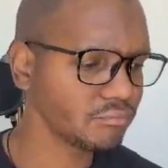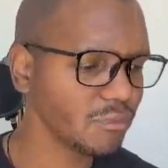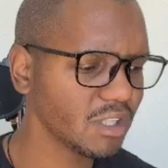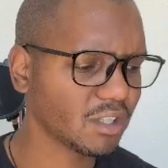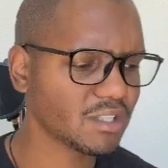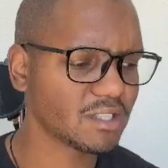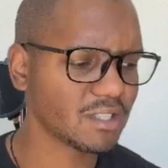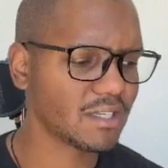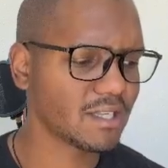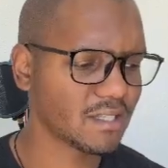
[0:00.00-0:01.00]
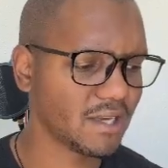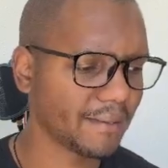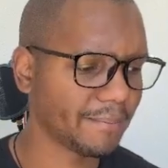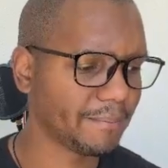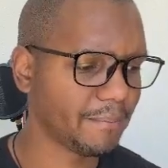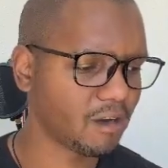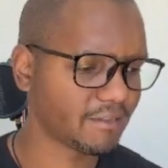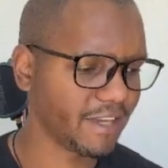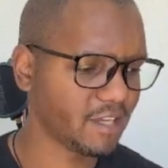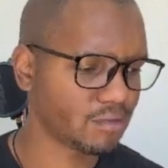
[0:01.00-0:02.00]
You can see there's parked
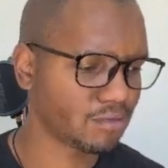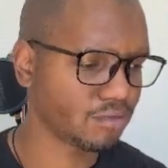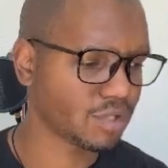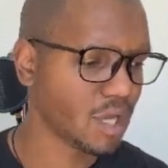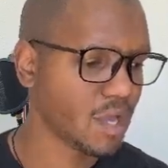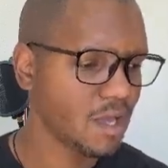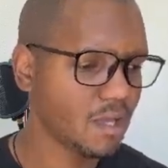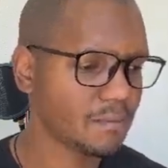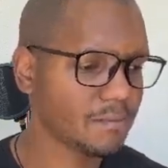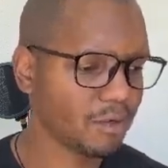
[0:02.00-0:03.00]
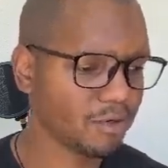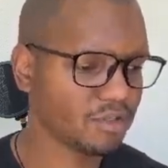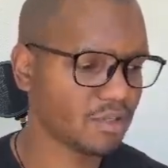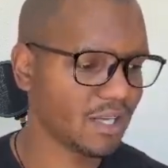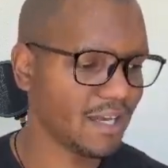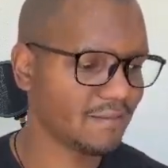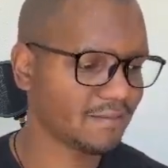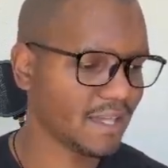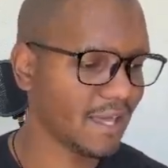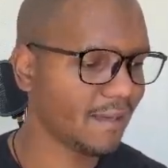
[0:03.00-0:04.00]
vehicles, buildings on the left
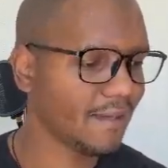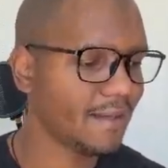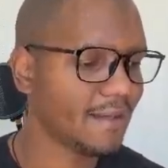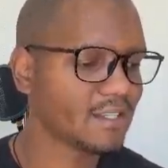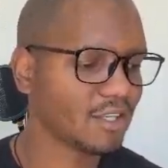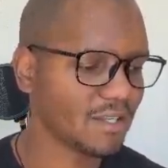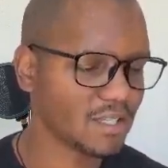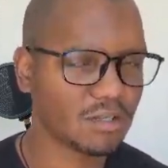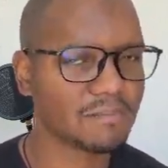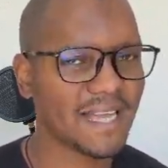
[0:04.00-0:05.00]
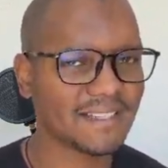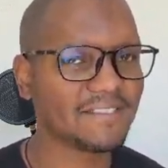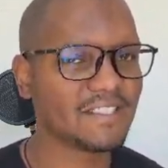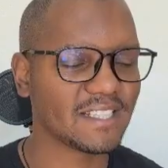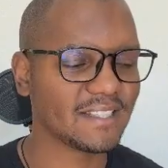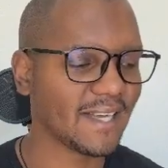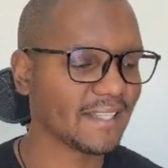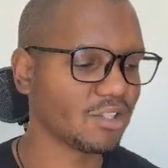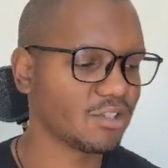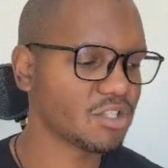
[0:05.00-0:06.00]
there. So there could be activity there.
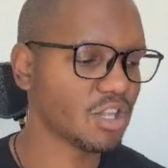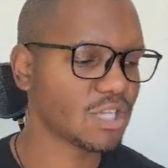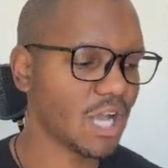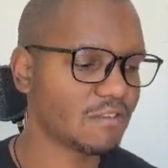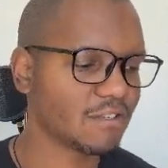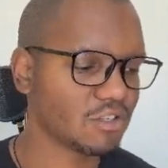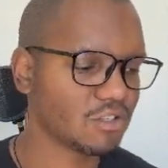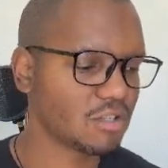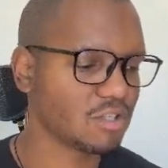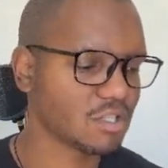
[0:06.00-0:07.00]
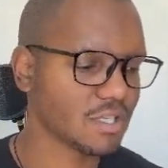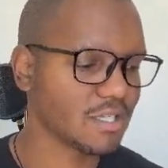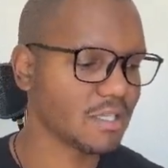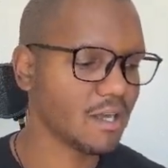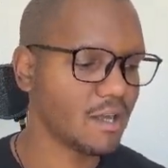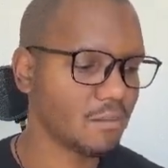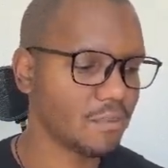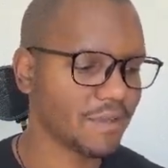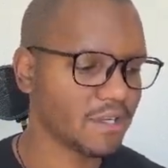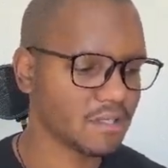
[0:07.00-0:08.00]
So use those kind of clues to see
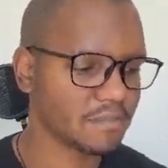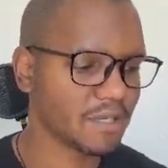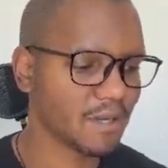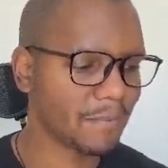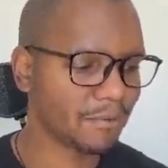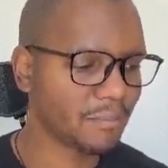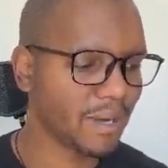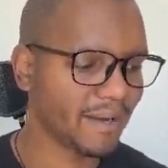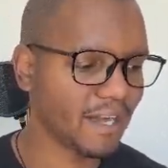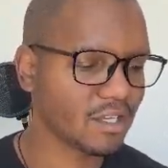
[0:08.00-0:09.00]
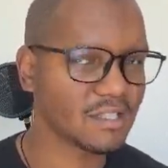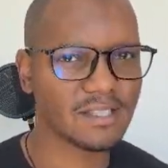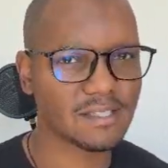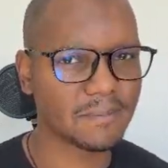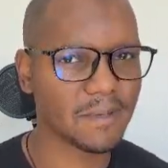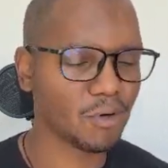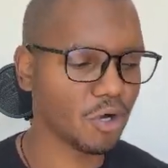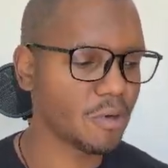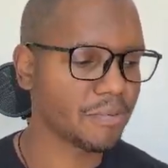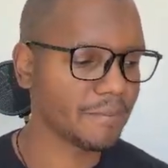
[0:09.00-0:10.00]
whether you should speed up or not. But now you can see it's a bit more
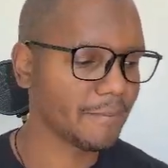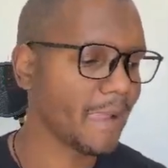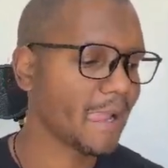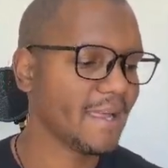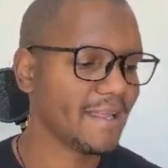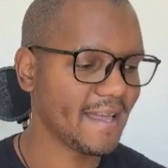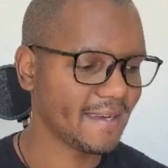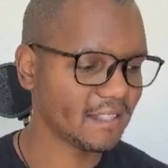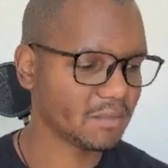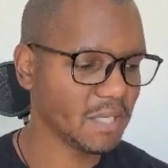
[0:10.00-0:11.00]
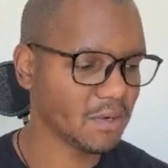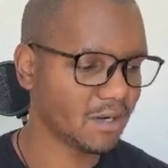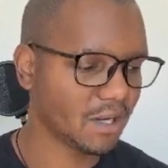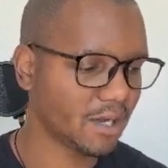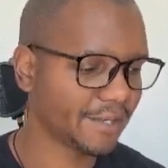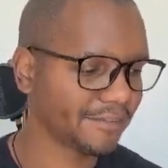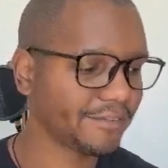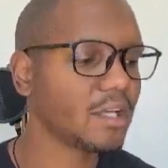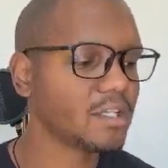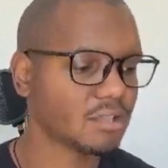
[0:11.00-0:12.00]
open, and this is where you want to kind of
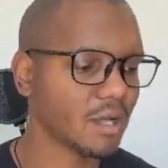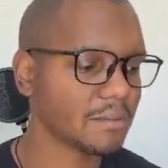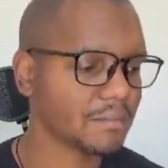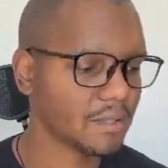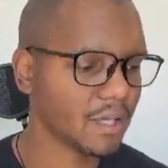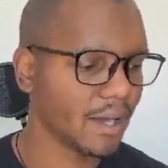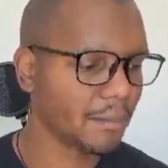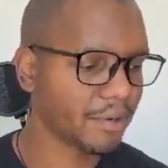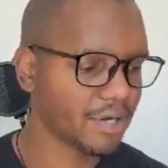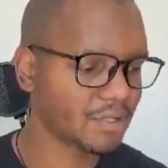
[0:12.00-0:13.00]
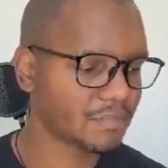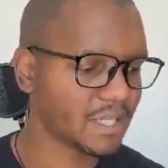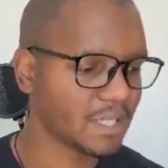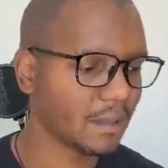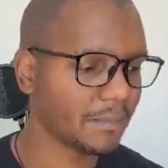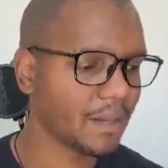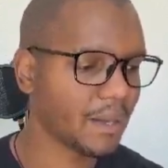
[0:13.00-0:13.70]
start putting your speed up.